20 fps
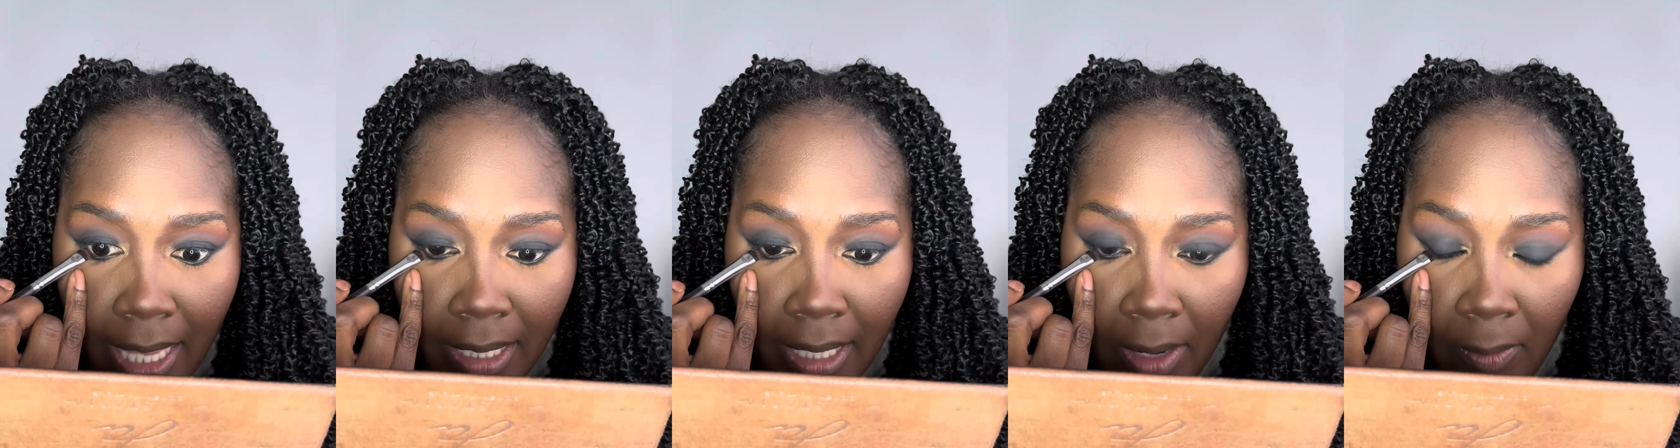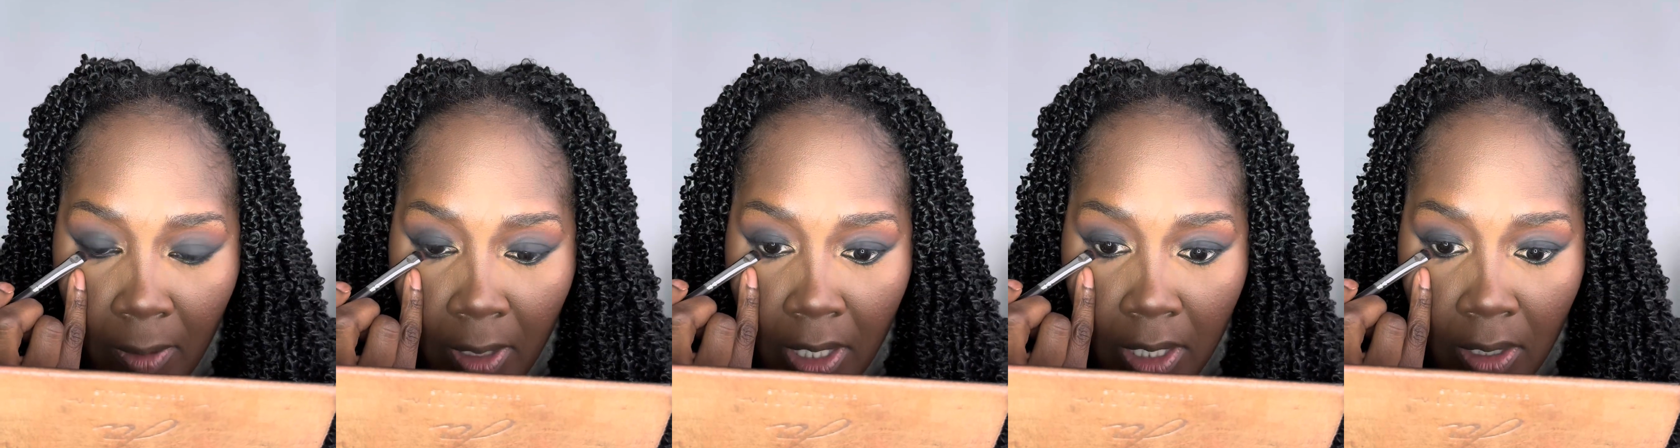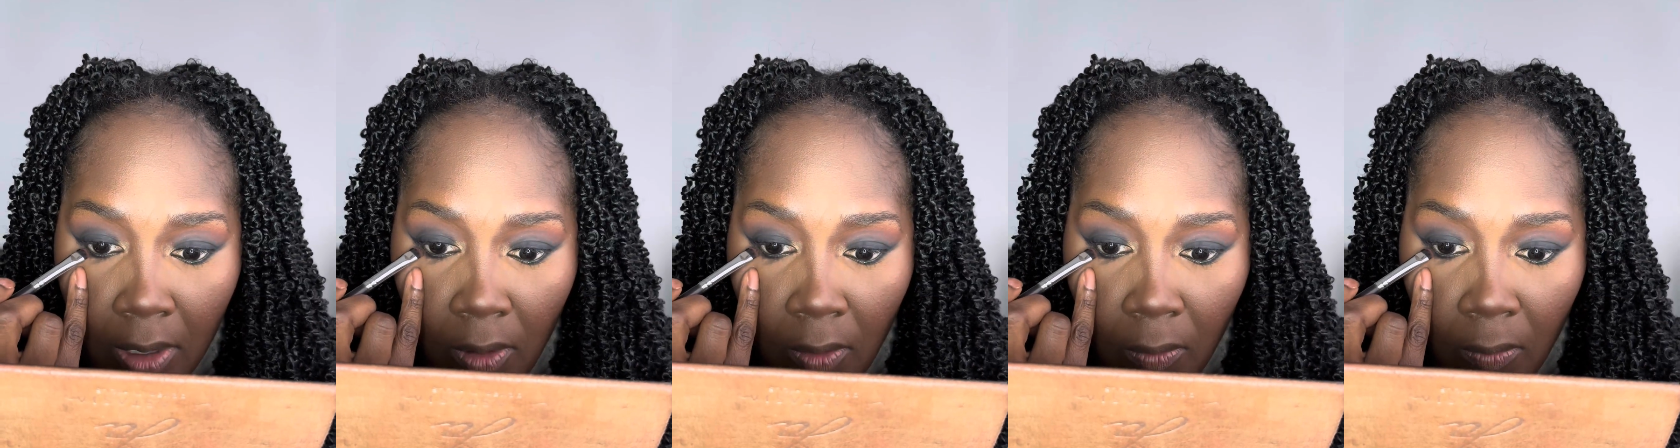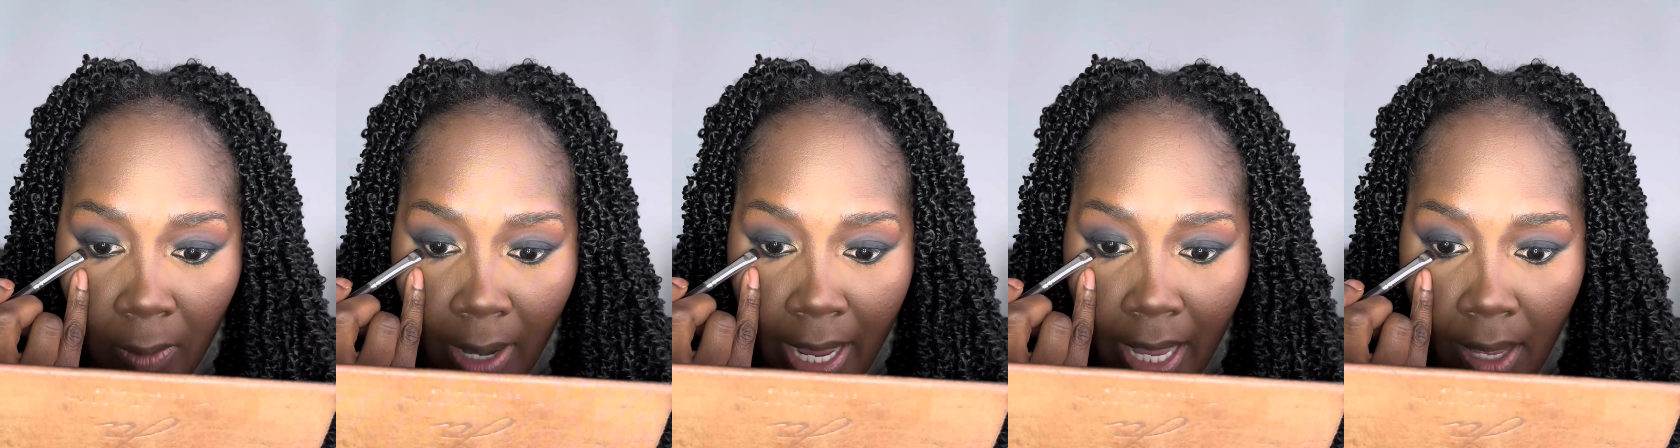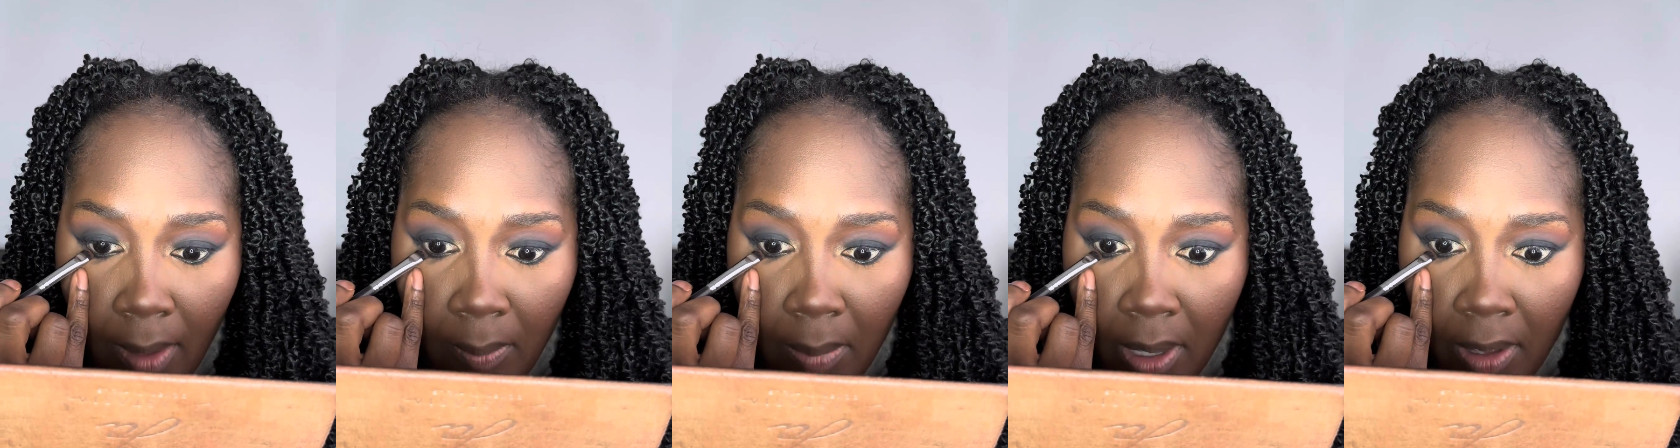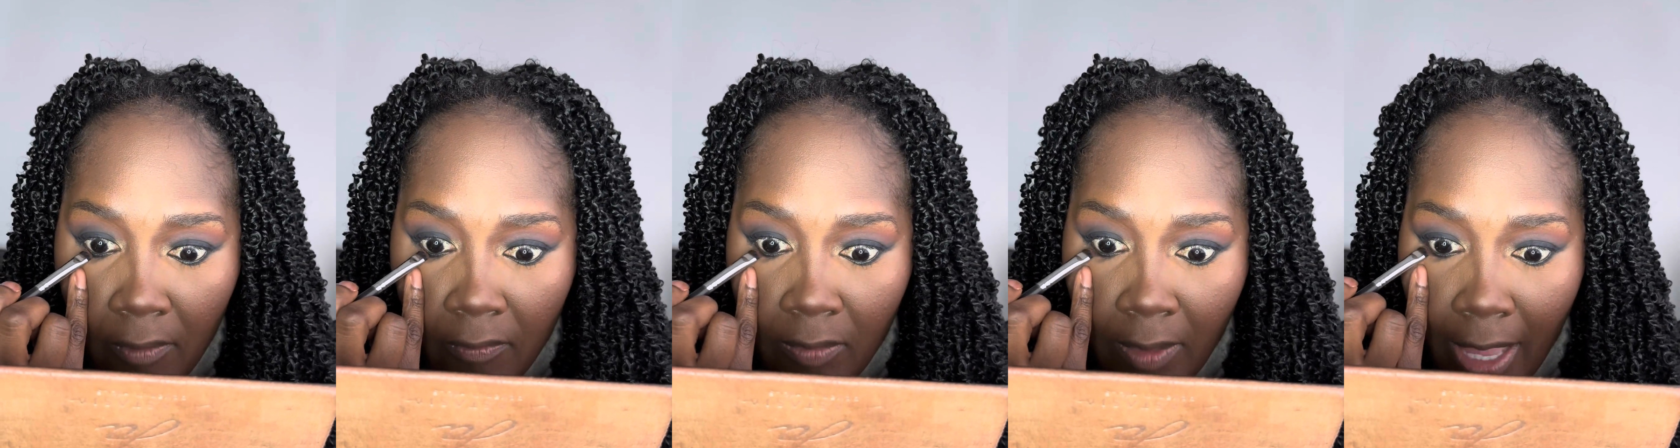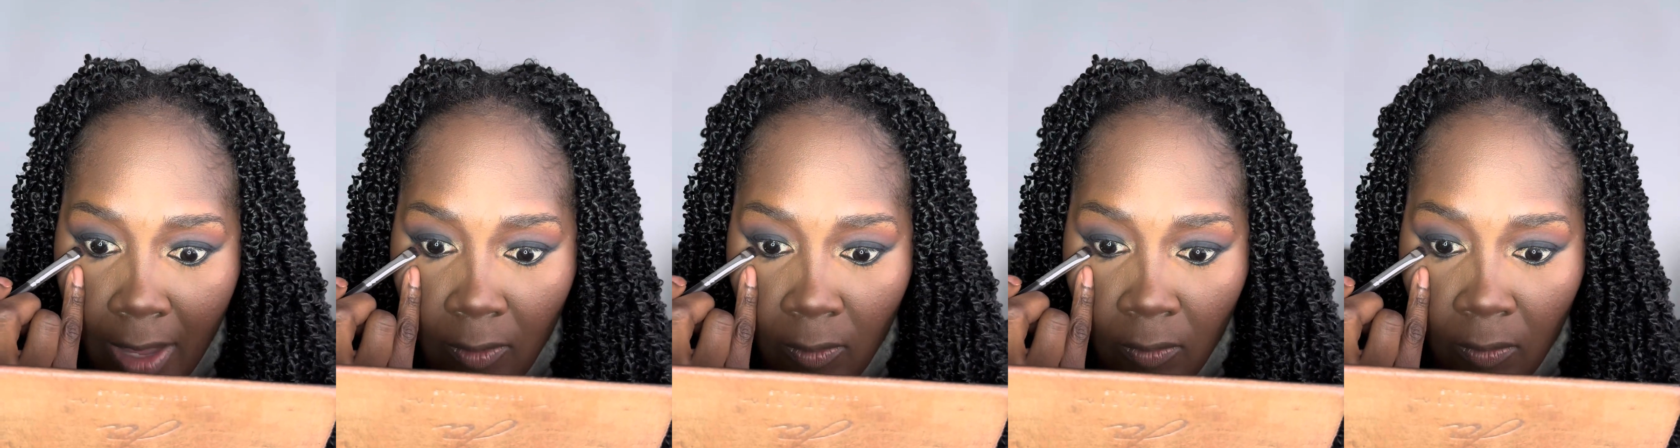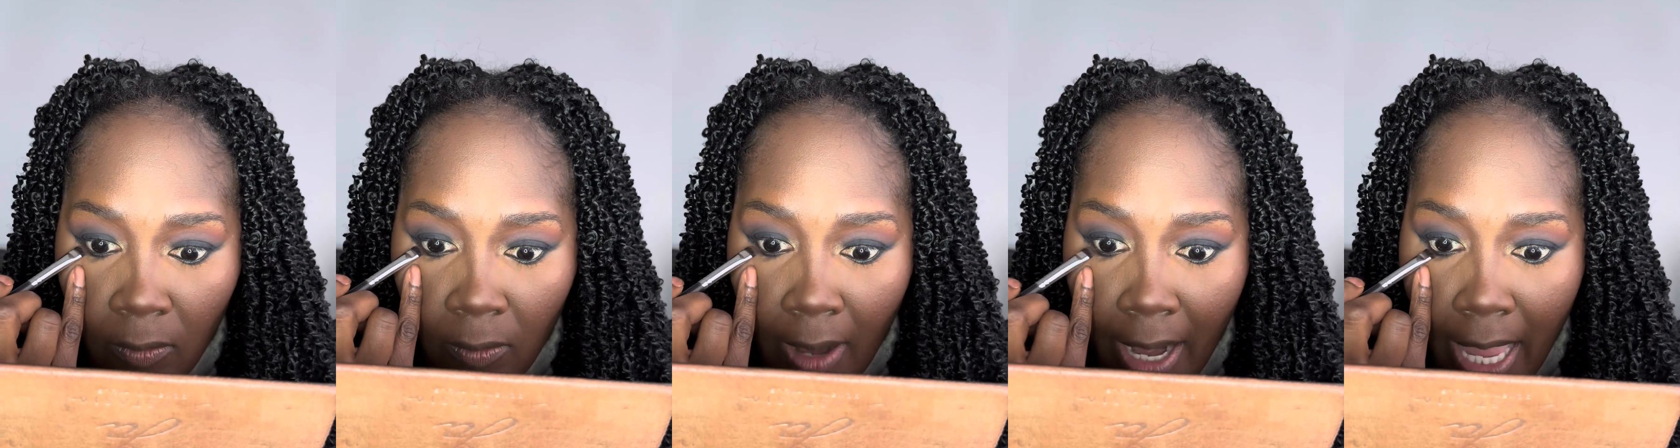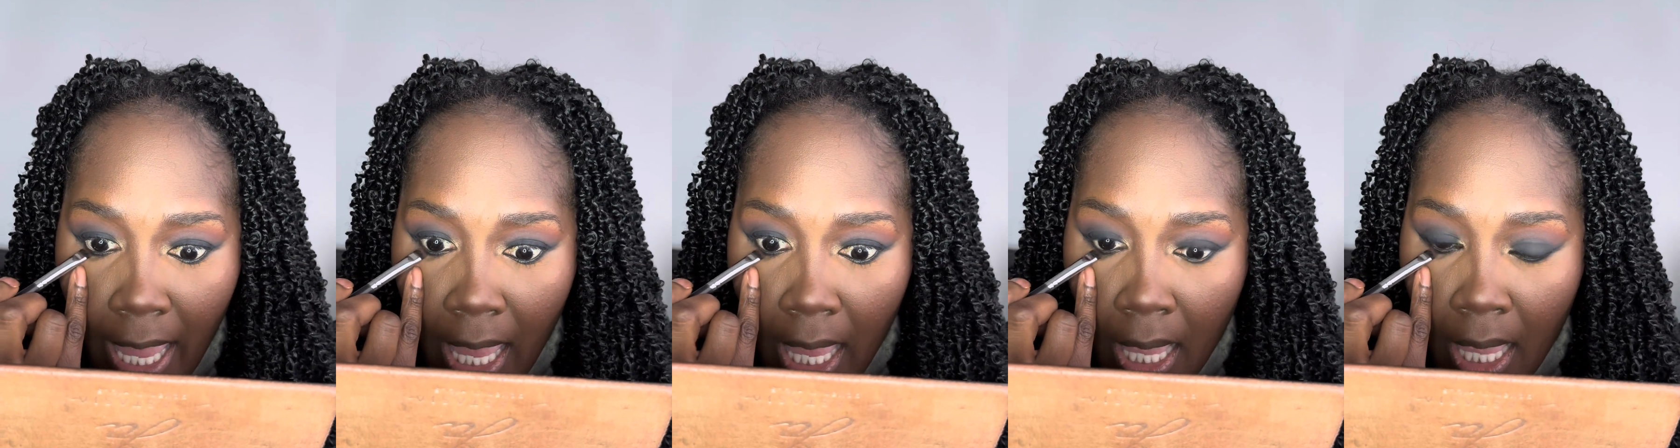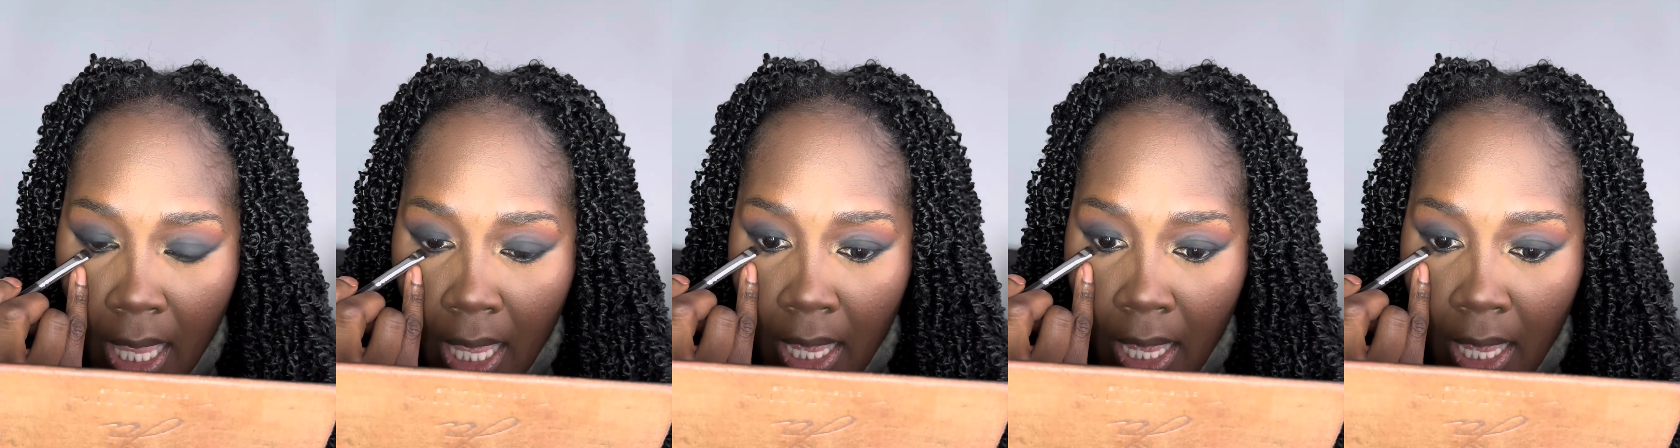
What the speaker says: Like we're going to go right above, like right,